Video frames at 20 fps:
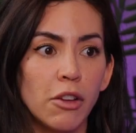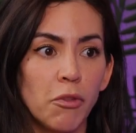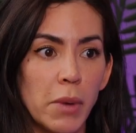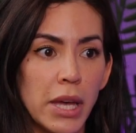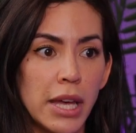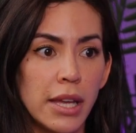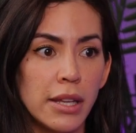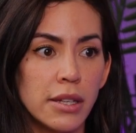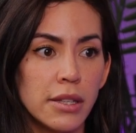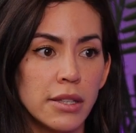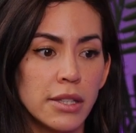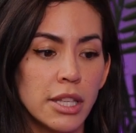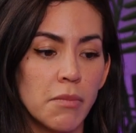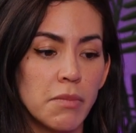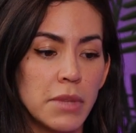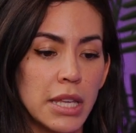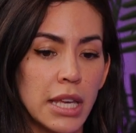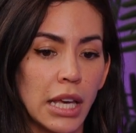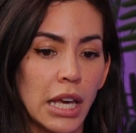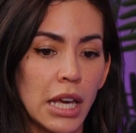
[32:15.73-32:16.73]
have been
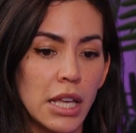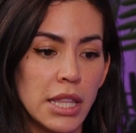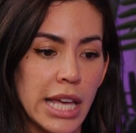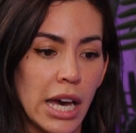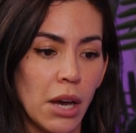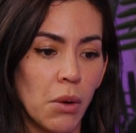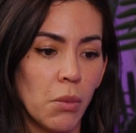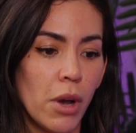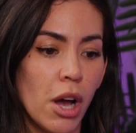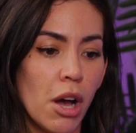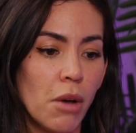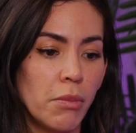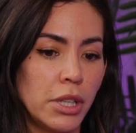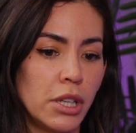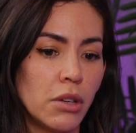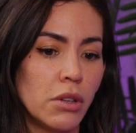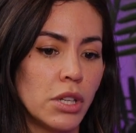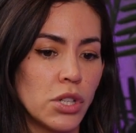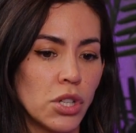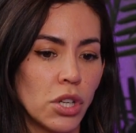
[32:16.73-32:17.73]
something in that realm, you
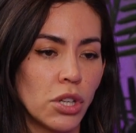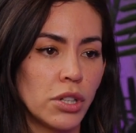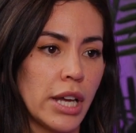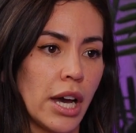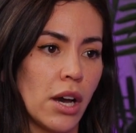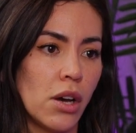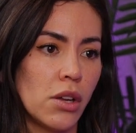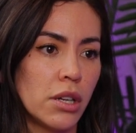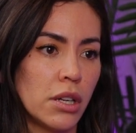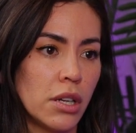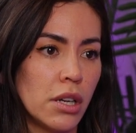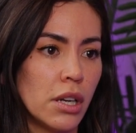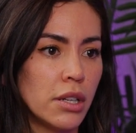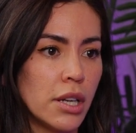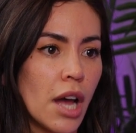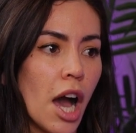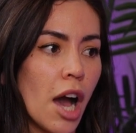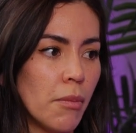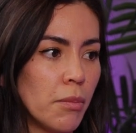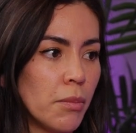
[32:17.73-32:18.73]
know, and it turned out
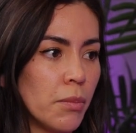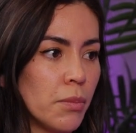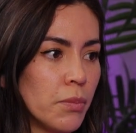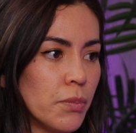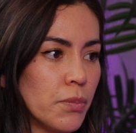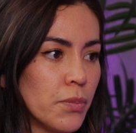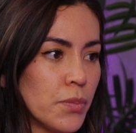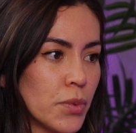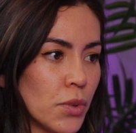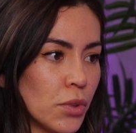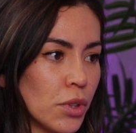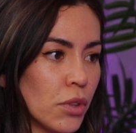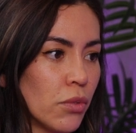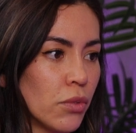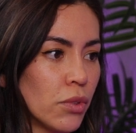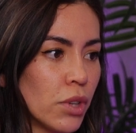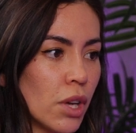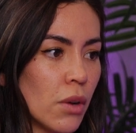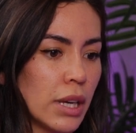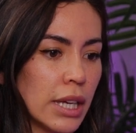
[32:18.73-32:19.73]
not sort of
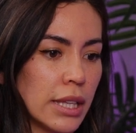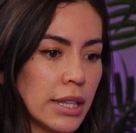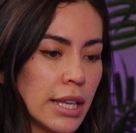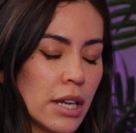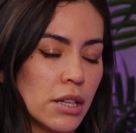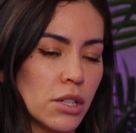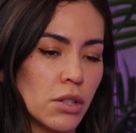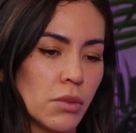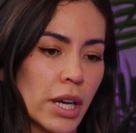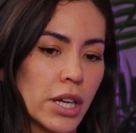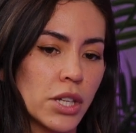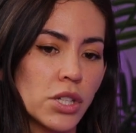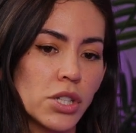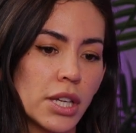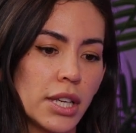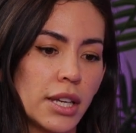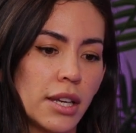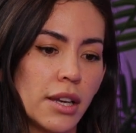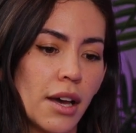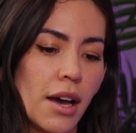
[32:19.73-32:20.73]
going in that
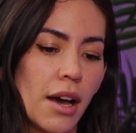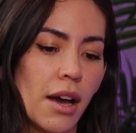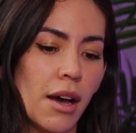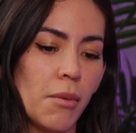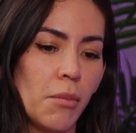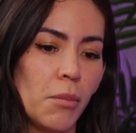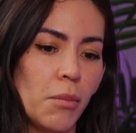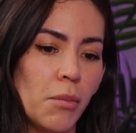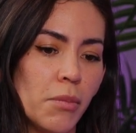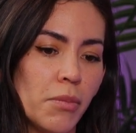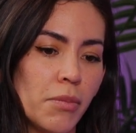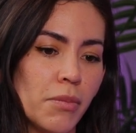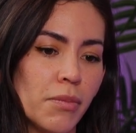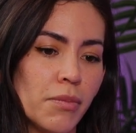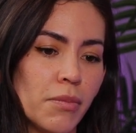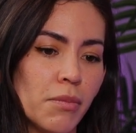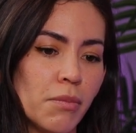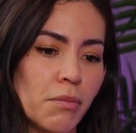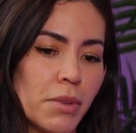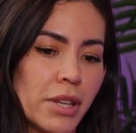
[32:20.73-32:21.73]
direction.
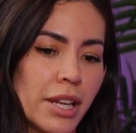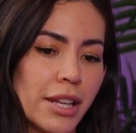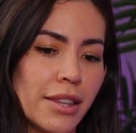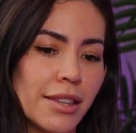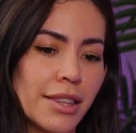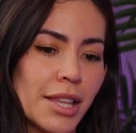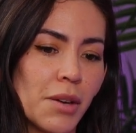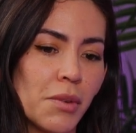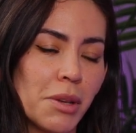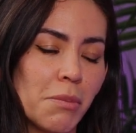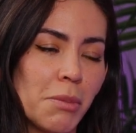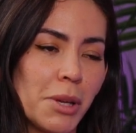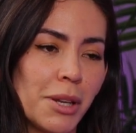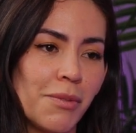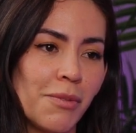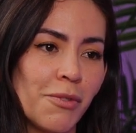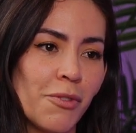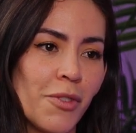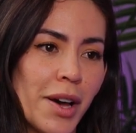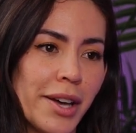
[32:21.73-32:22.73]
But I think that would have
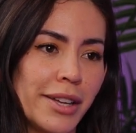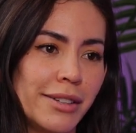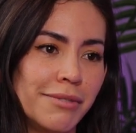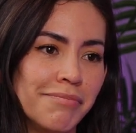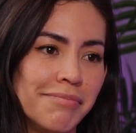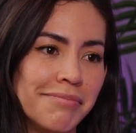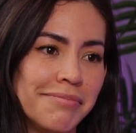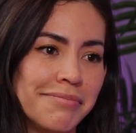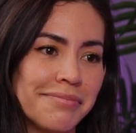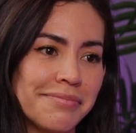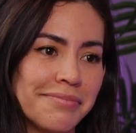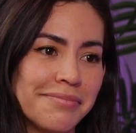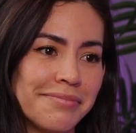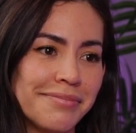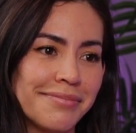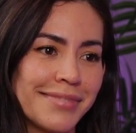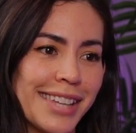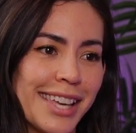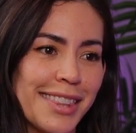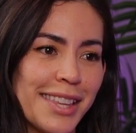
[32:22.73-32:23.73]
been fun.
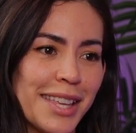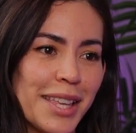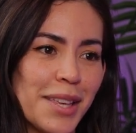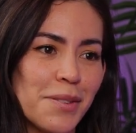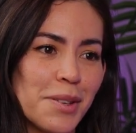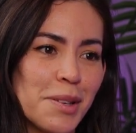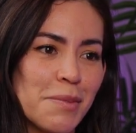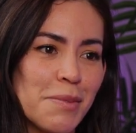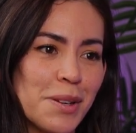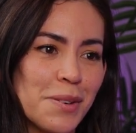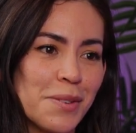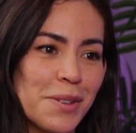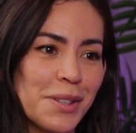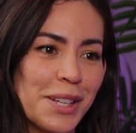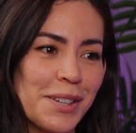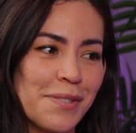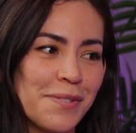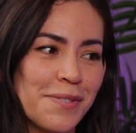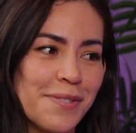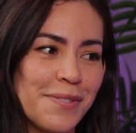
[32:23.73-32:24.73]
I think he would have been a
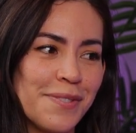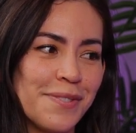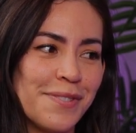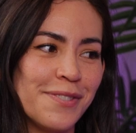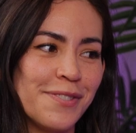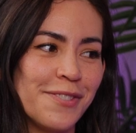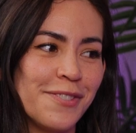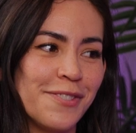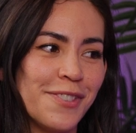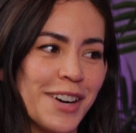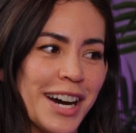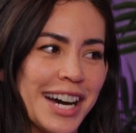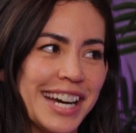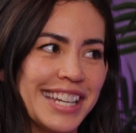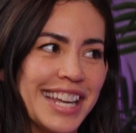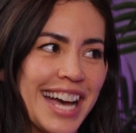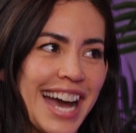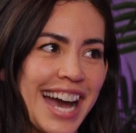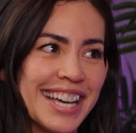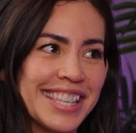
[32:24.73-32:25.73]
really
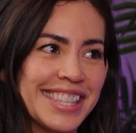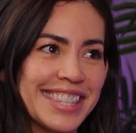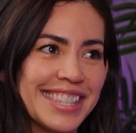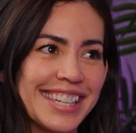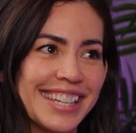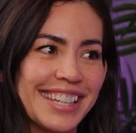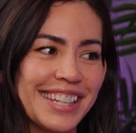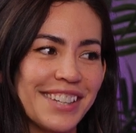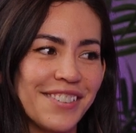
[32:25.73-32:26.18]
fun asset